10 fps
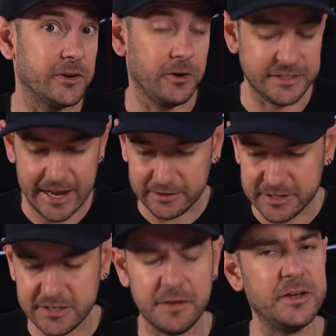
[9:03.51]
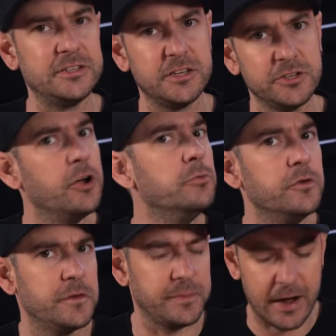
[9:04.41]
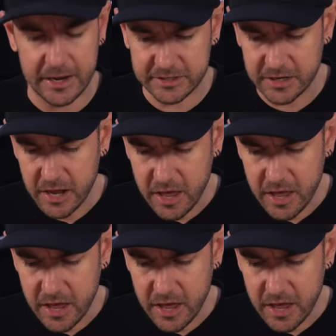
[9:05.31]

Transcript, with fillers: contactless. So that means there's no moving parts